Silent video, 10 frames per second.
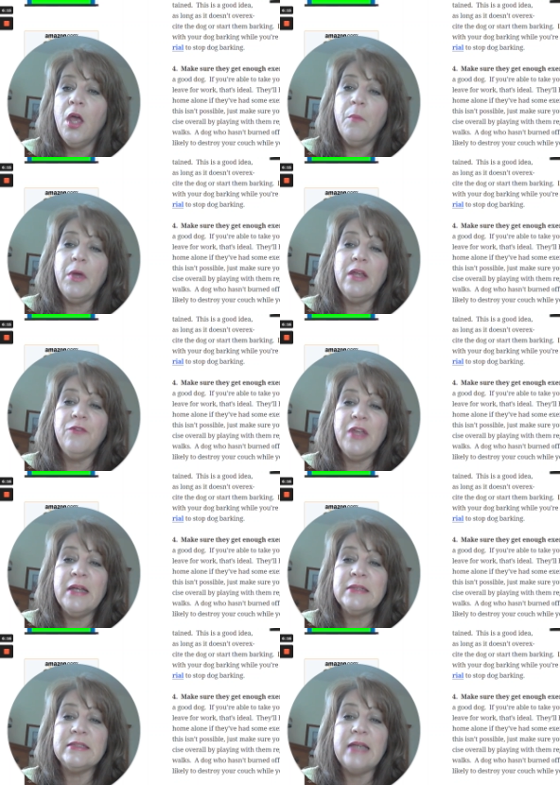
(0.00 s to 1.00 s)
But if
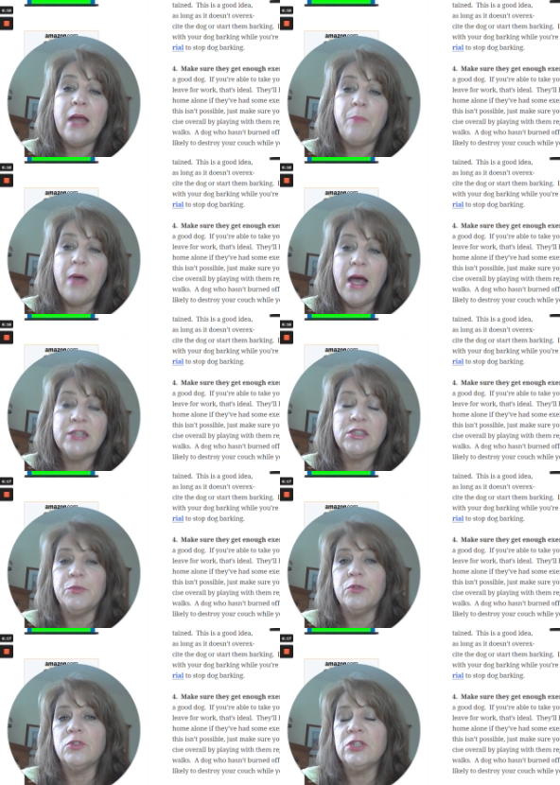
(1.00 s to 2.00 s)
that's not
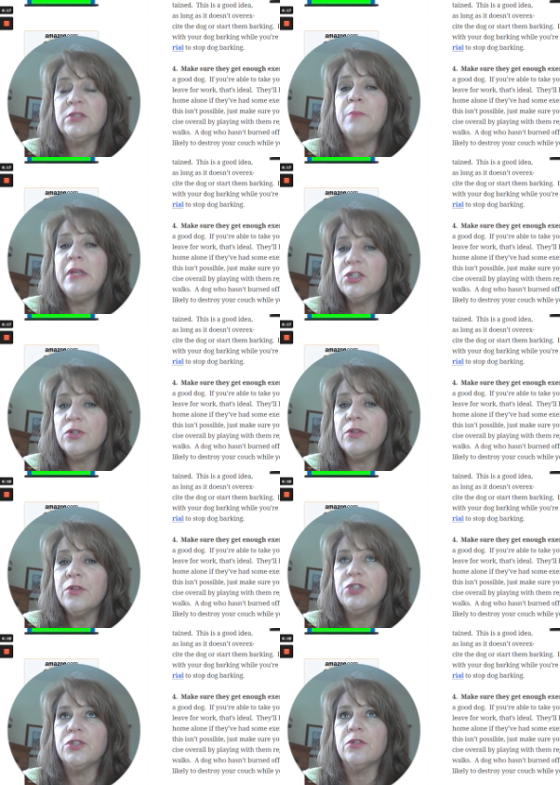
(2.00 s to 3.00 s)
possible, just make sure
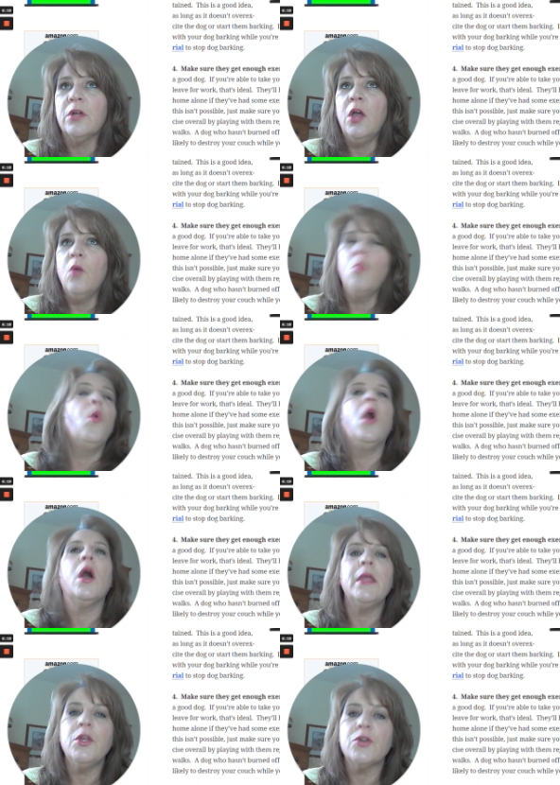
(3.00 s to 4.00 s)
that you're
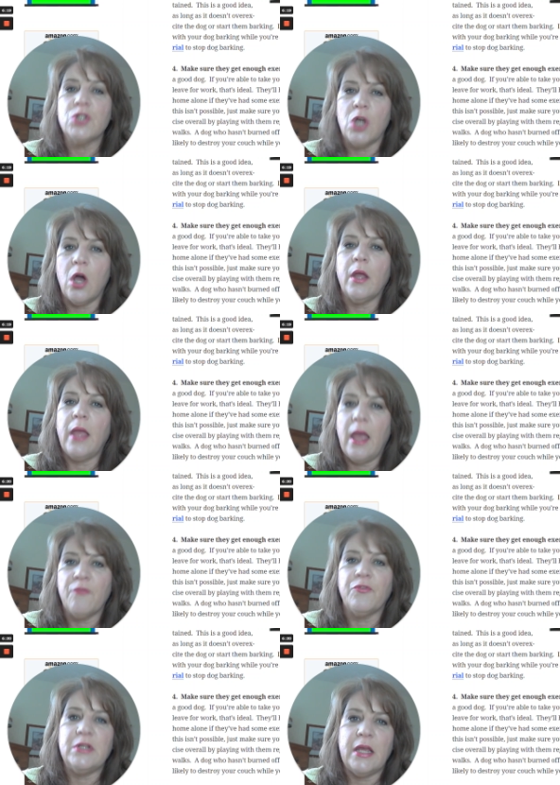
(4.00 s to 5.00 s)
walking your dog
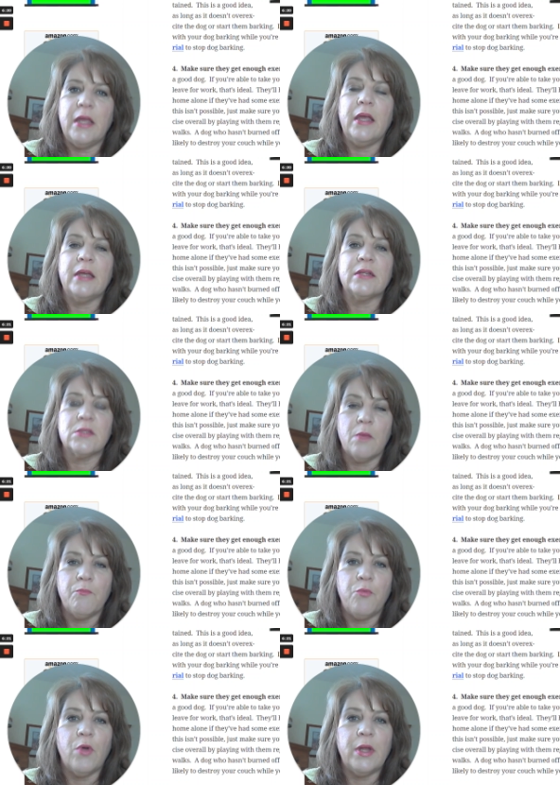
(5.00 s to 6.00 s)
every day at
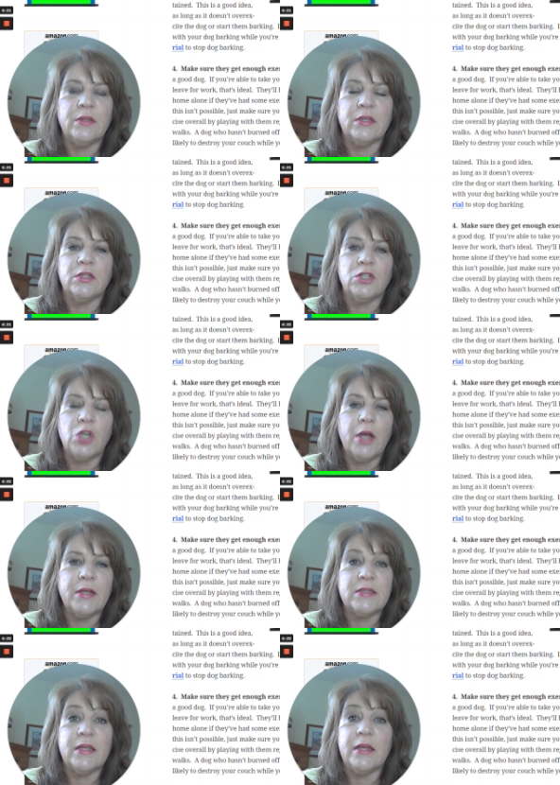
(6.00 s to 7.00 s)
some point that the
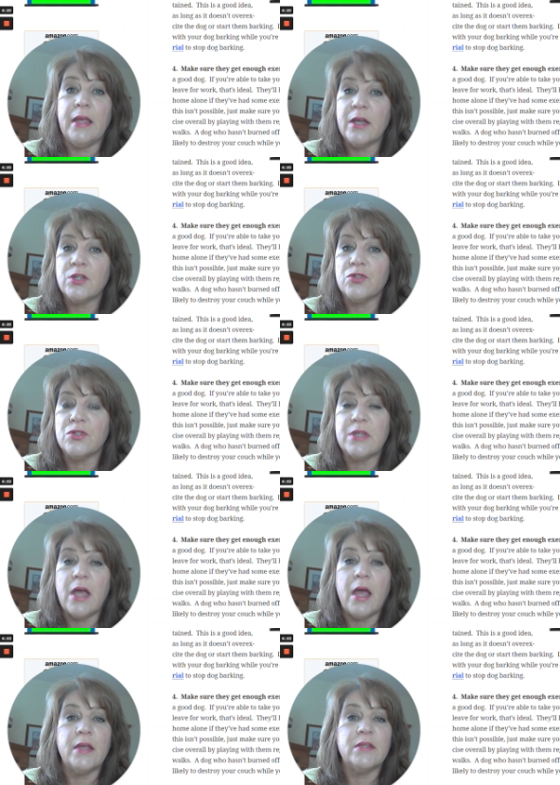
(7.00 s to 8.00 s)
dog is getting exercise
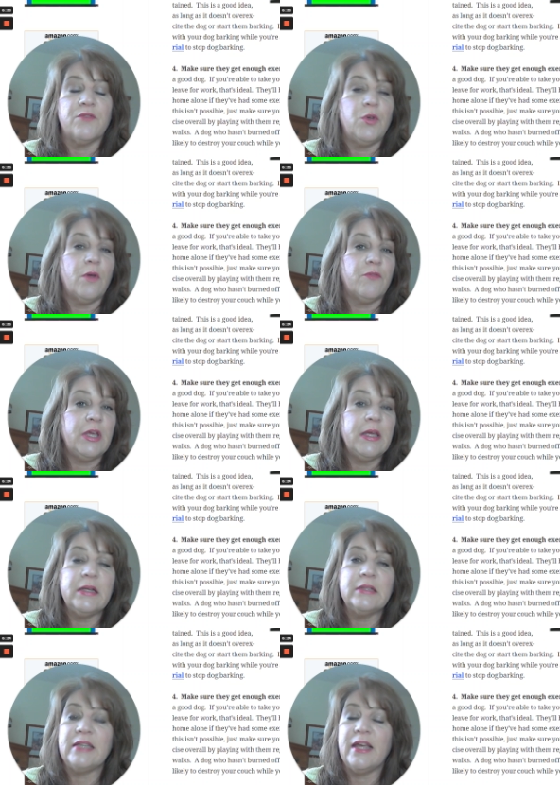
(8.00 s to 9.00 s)
exercise. If you have
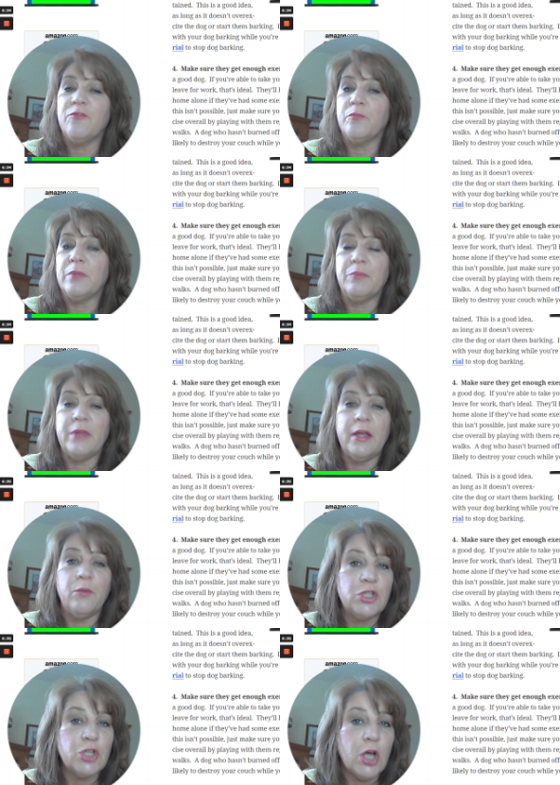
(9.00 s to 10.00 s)
kids, have them be playing
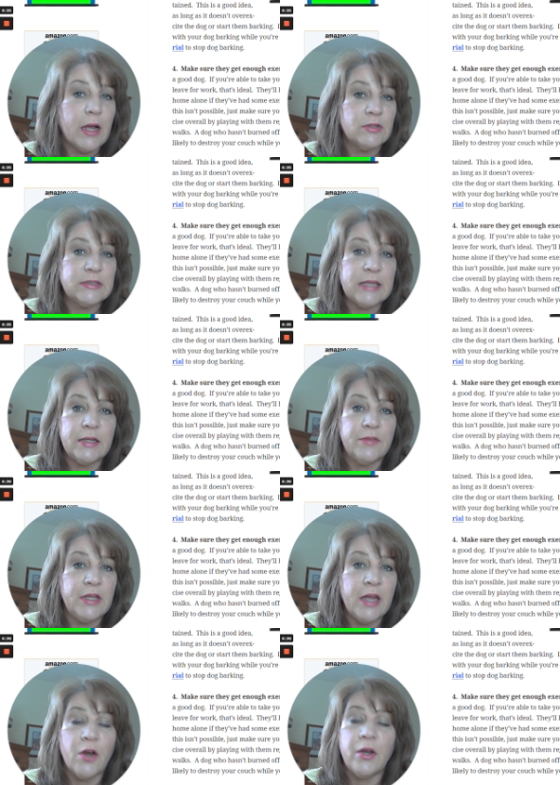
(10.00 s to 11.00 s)
with the dog outside in the
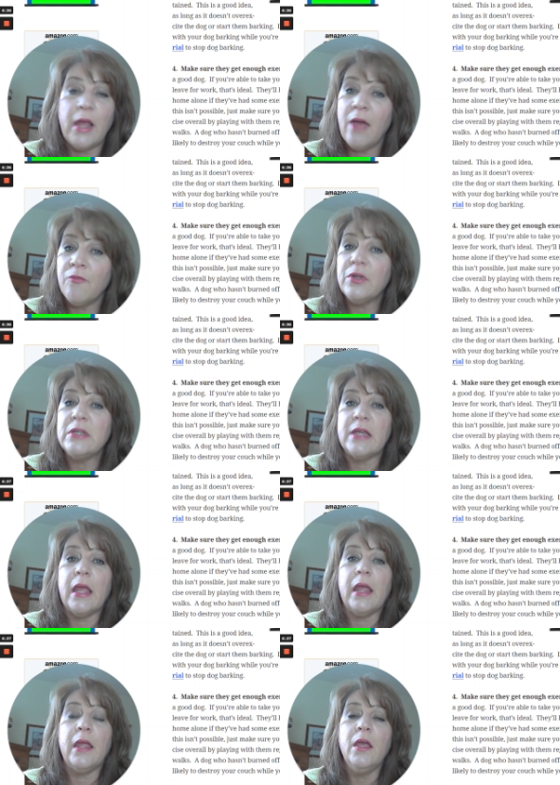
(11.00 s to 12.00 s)
yard every
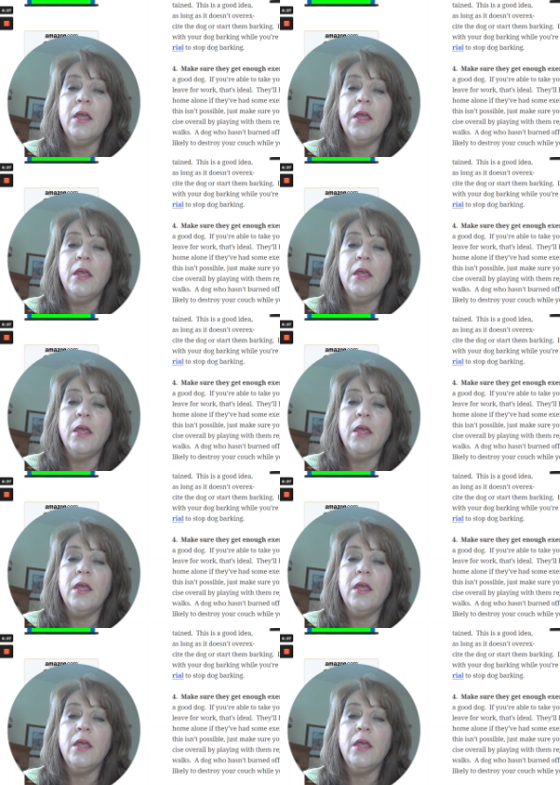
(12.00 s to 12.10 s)
day.